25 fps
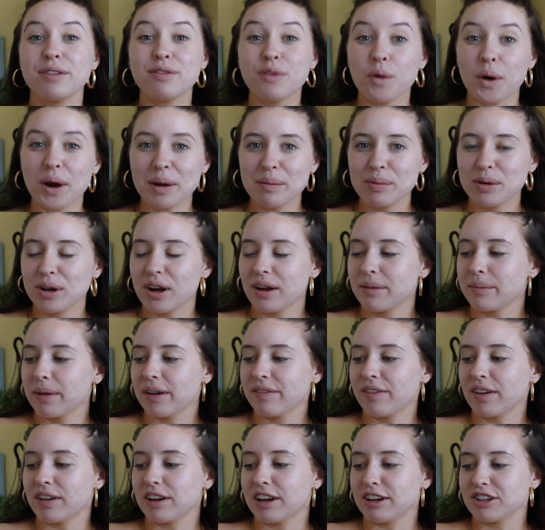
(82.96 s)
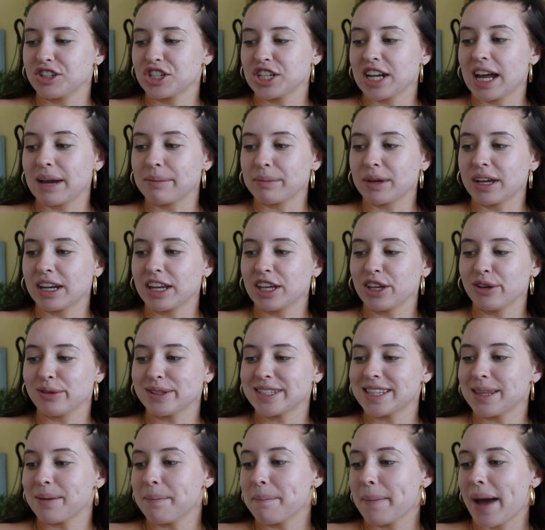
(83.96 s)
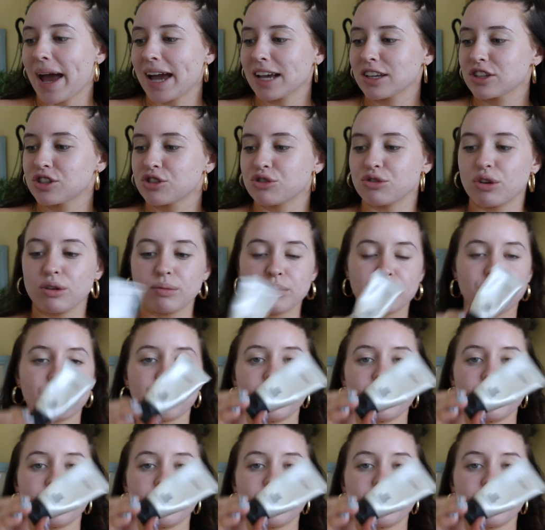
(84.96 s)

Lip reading: Before I put on my foundation, I'm gonna use the MAC Strobe